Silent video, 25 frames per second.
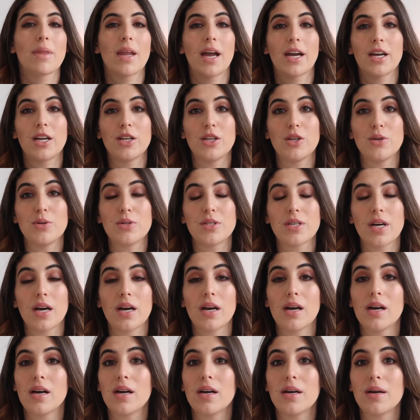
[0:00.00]
I can use
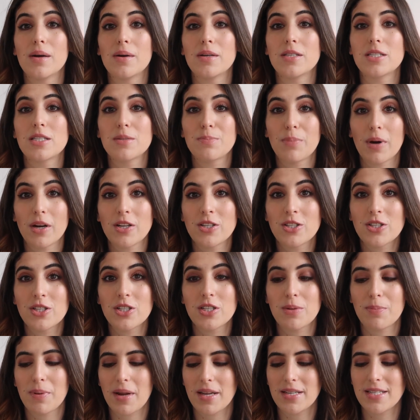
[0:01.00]
a sponge
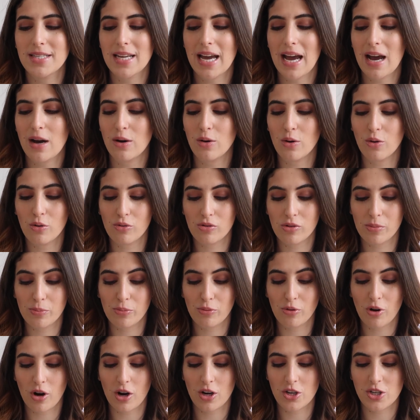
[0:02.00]
to blend it out or a
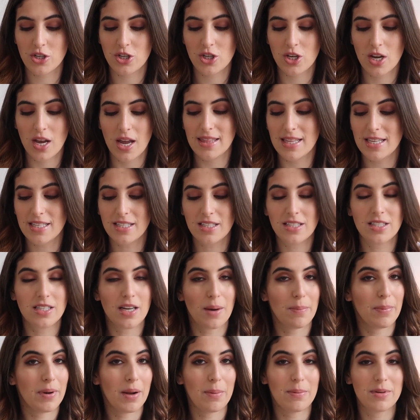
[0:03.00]
brush. This can
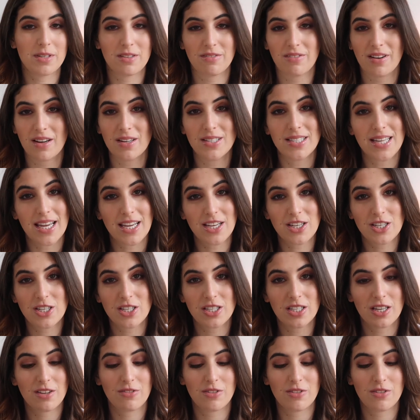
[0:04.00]
double up as foundation